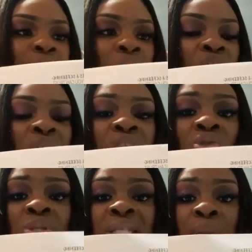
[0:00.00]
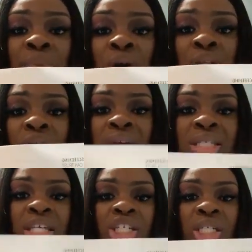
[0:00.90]
All you got to do is type in
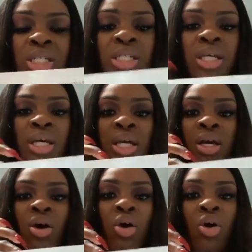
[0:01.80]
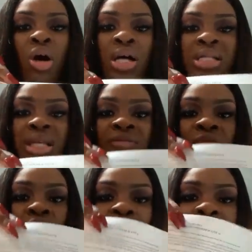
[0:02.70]
authorization or consent
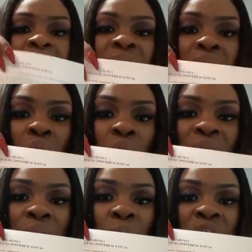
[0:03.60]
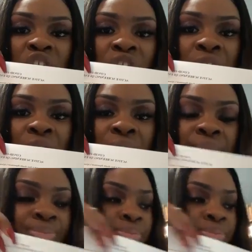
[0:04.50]
form. And this is the COVID questionnaire.